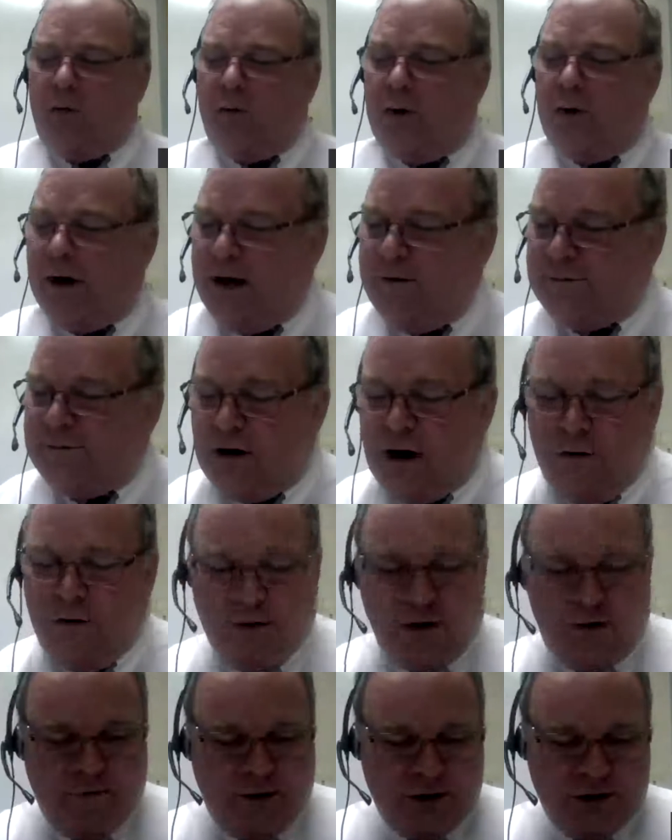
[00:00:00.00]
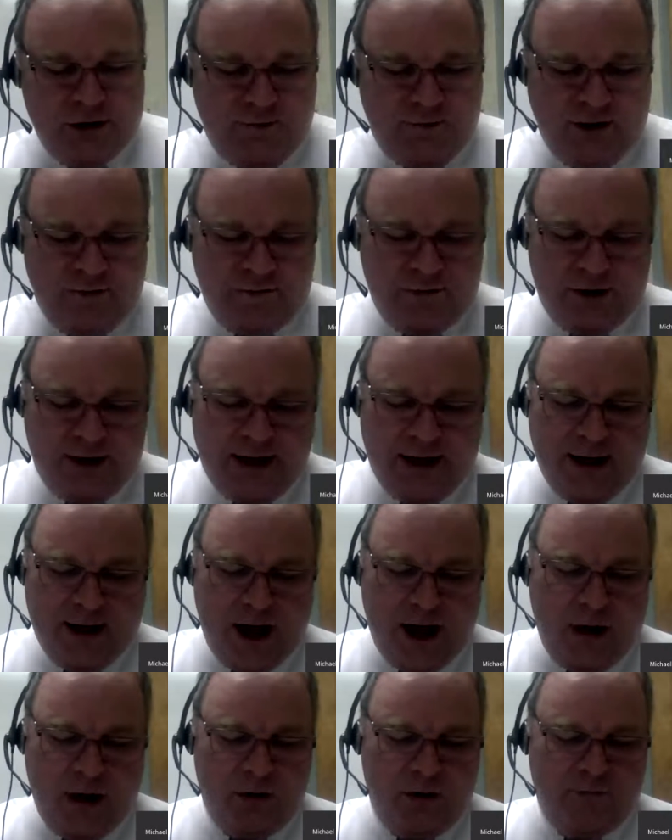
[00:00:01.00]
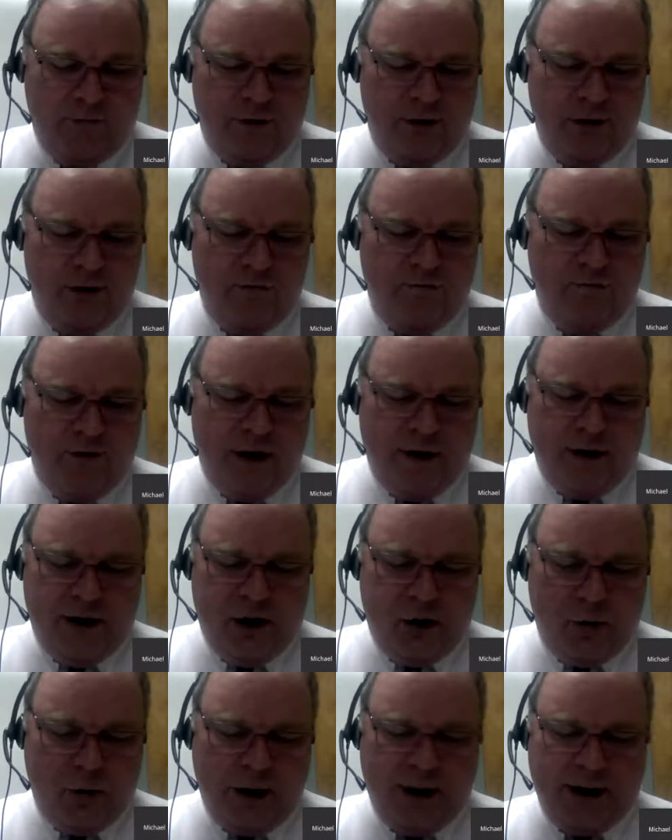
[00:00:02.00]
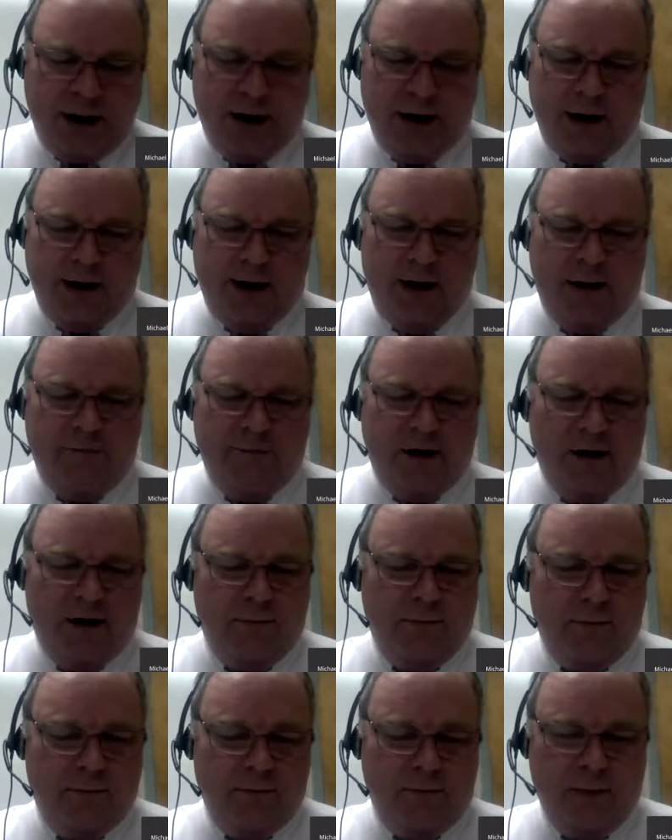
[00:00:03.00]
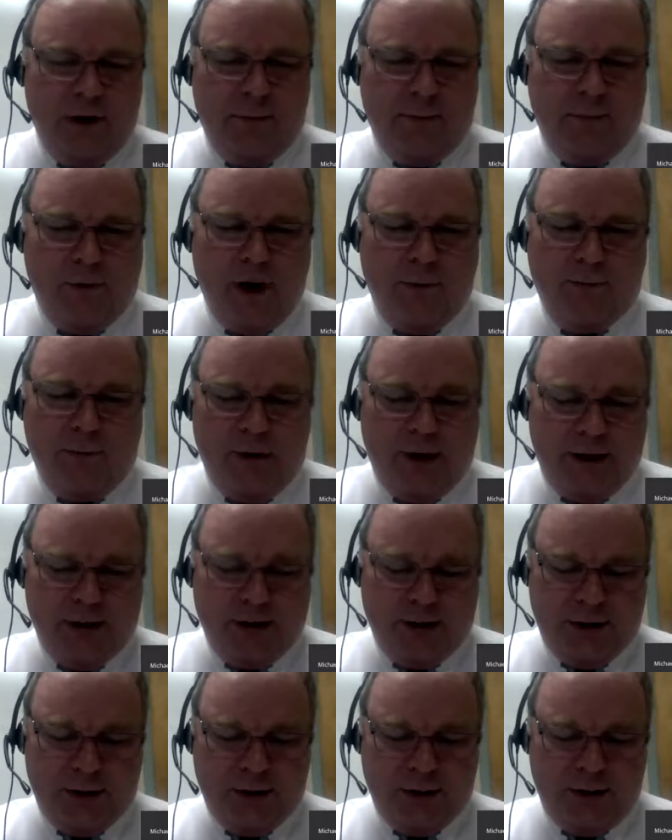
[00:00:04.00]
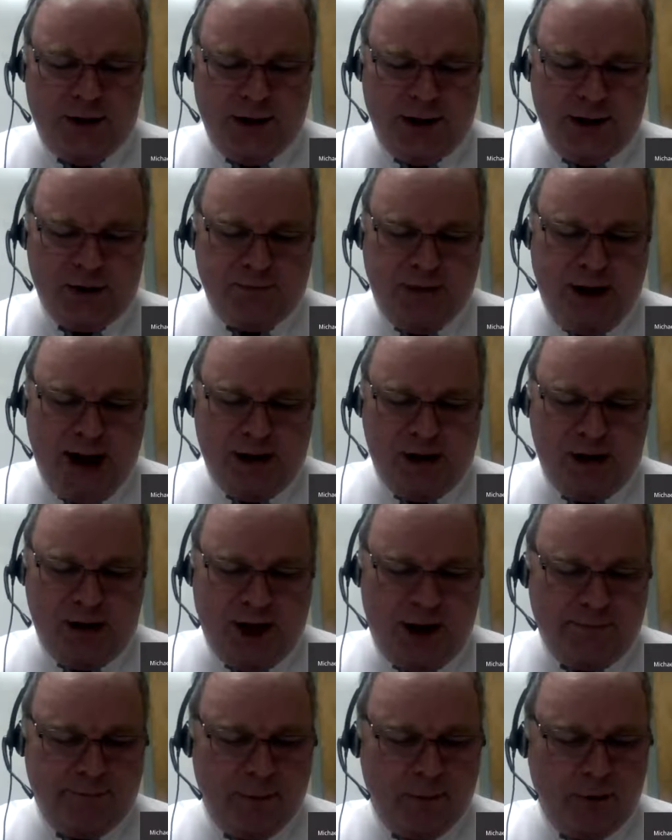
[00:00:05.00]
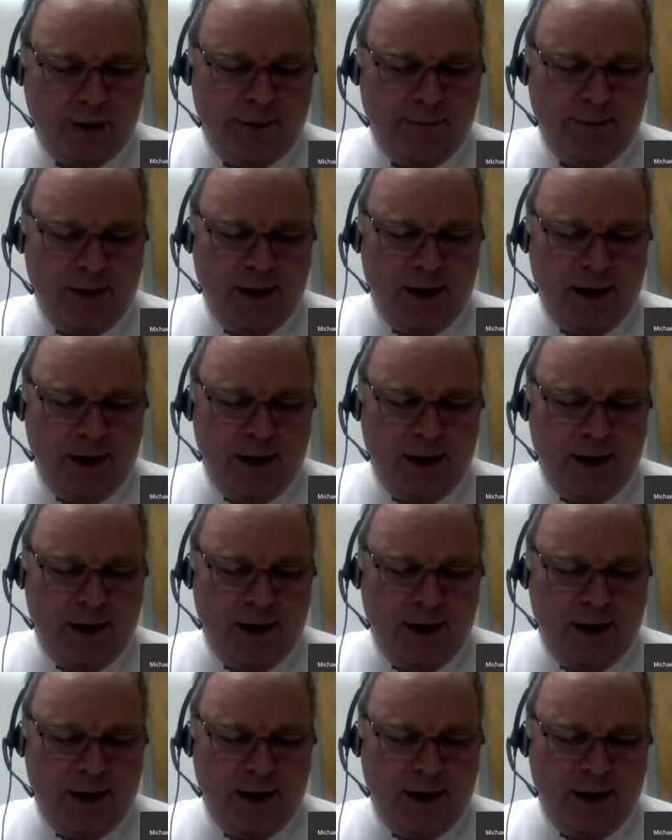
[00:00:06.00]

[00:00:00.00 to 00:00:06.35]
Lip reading: We left off in verse 15. I'll review very quickly, very abruptly, to get us back to that point.